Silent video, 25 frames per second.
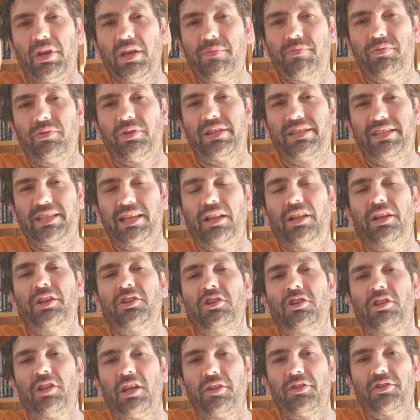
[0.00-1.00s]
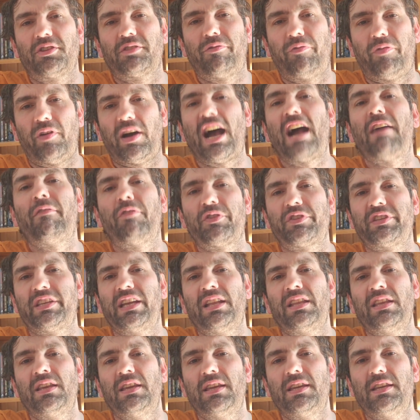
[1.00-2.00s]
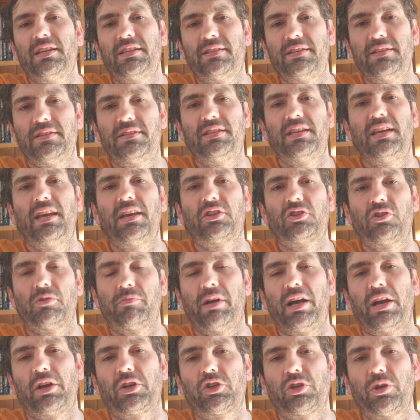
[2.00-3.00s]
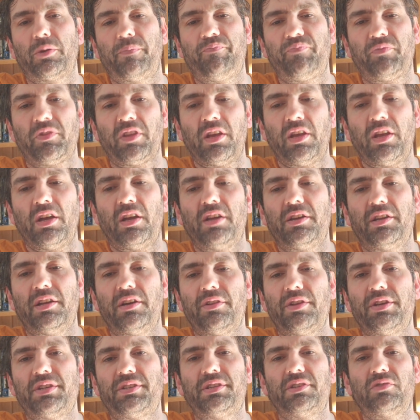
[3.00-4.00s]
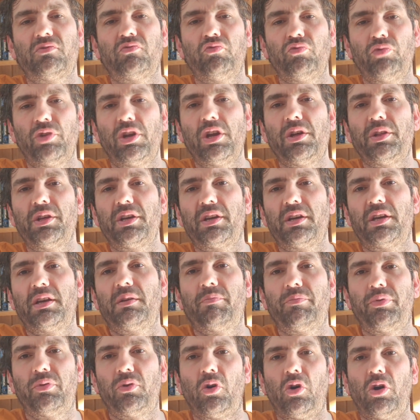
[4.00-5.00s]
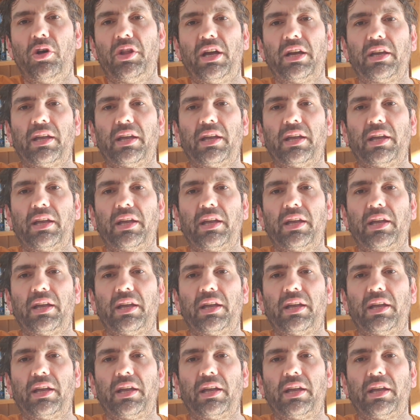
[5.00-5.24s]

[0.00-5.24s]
People are telling you that there's 5 or 10 years to take some action. Now, this is really important.